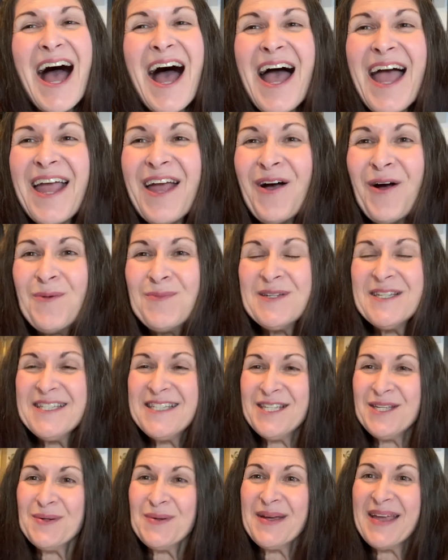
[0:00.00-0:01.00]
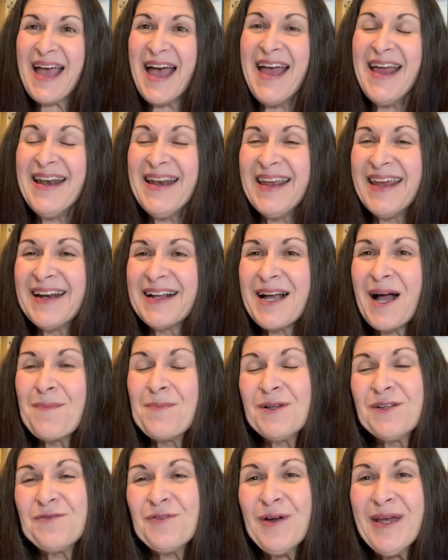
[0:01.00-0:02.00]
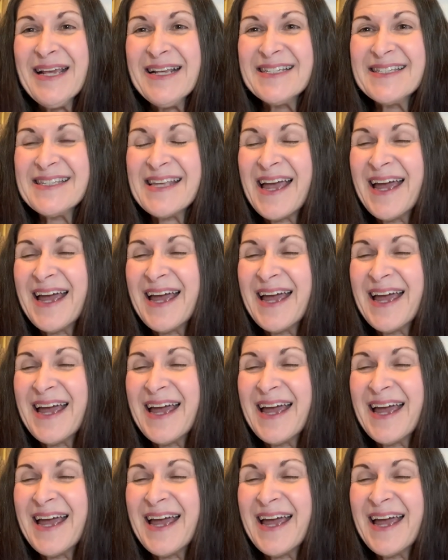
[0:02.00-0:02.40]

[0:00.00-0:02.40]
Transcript: I hope to see you again in a couple of weeks,